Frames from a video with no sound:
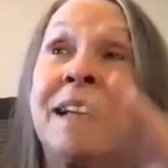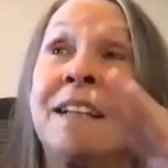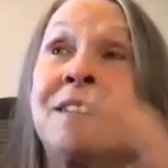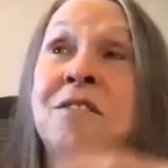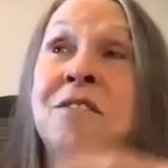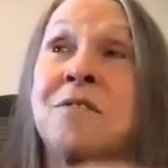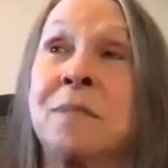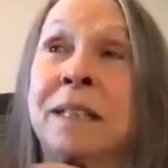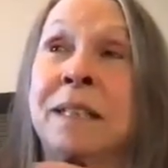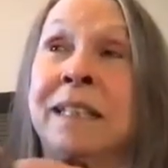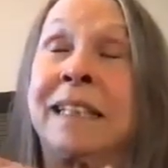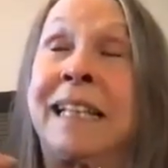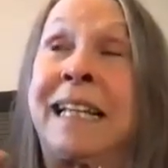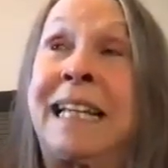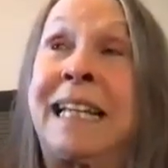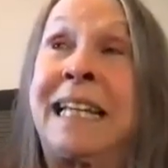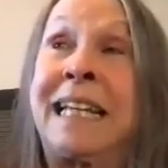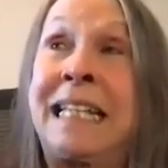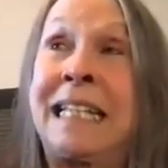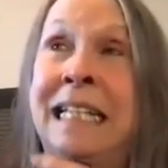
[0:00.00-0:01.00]
That's
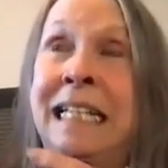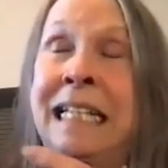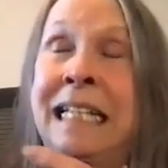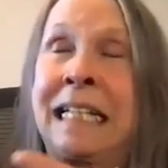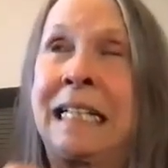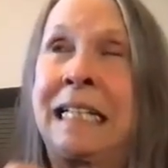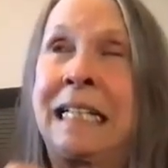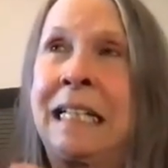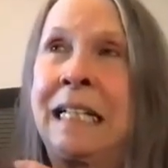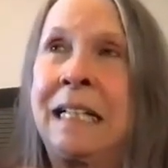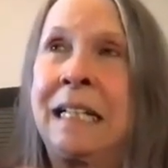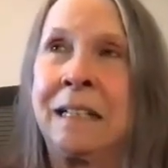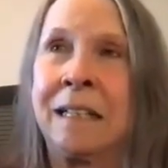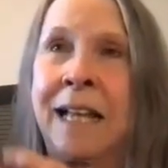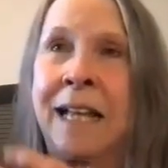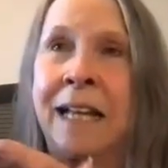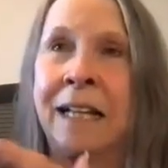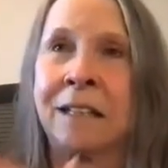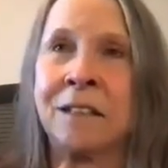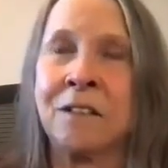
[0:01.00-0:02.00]
relating, a
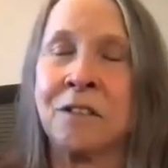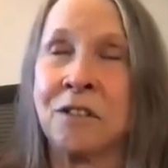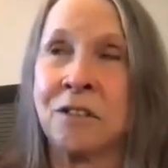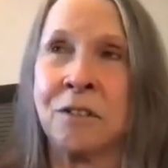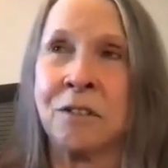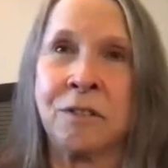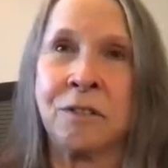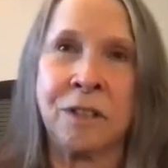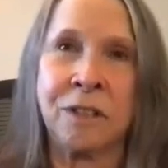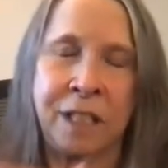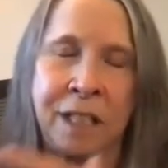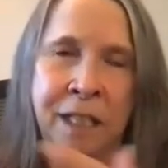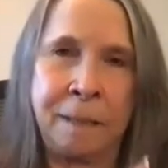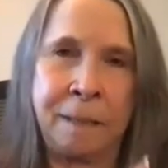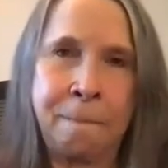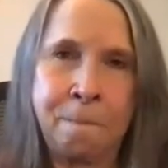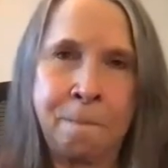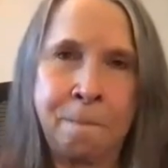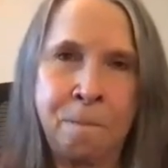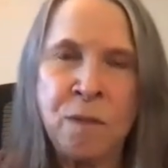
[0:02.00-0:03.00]
lot of
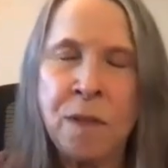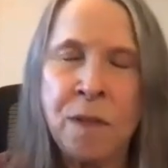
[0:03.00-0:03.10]
uncertainty.